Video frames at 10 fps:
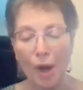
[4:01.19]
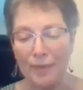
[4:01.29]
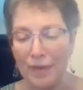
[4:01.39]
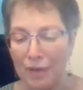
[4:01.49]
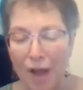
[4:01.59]
We have
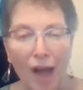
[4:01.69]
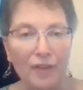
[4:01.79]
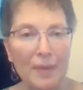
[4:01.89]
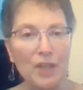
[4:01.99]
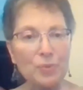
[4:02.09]
a lot of
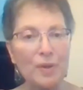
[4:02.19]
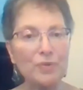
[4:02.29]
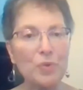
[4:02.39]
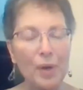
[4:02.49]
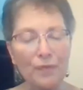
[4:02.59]
majors. We have
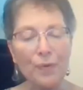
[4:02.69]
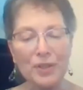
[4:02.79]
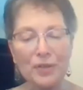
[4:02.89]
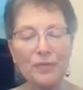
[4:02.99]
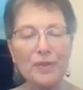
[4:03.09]
24
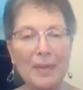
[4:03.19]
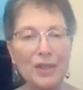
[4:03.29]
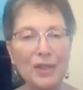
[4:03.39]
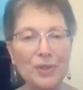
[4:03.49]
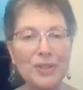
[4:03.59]
different
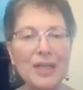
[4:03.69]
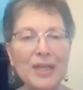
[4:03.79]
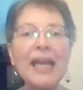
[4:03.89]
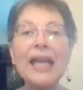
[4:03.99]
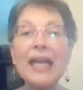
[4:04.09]
majors.
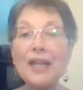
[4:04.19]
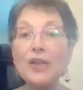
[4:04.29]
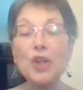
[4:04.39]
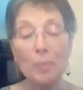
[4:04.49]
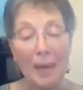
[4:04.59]
In
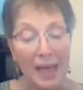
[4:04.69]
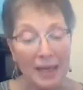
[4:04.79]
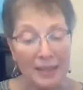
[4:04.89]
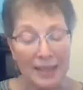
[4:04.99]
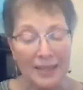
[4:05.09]
the
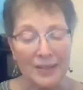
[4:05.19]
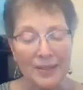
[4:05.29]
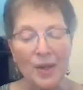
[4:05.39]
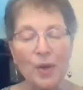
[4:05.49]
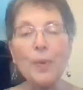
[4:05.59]
humanities,
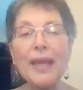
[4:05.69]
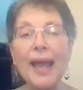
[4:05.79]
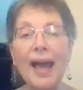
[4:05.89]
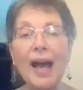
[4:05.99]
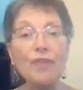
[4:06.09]
we
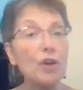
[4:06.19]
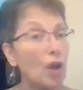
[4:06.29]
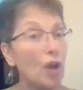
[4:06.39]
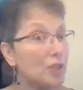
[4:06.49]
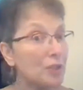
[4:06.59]
have our
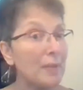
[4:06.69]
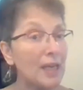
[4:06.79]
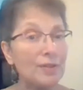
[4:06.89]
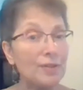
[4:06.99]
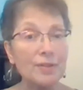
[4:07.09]
largest
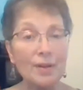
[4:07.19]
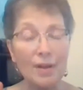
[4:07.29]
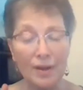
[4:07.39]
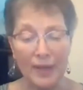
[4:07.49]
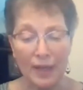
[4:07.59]
majors
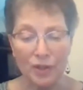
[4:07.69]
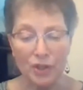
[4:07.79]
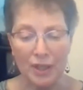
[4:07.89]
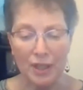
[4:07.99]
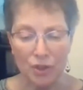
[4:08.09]
of English
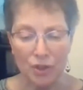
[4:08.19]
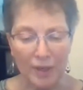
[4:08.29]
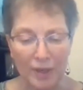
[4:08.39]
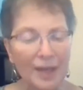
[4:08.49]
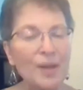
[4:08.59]
and history.
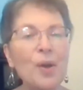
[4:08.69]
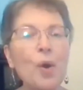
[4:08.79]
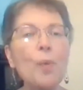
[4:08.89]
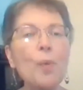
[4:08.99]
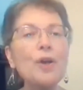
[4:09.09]

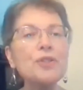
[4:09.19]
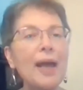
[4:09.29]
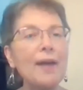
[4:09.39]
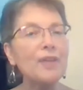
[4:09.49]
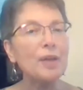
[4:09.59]
We also
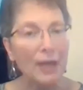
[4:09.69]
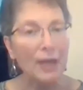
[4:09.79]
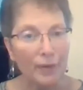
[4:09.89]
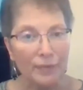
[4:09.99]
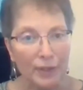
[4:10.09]
have
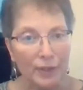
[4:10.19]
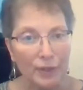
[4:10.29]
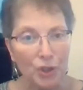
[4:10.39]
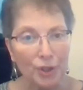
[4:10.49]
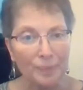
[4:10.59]
comparative literature.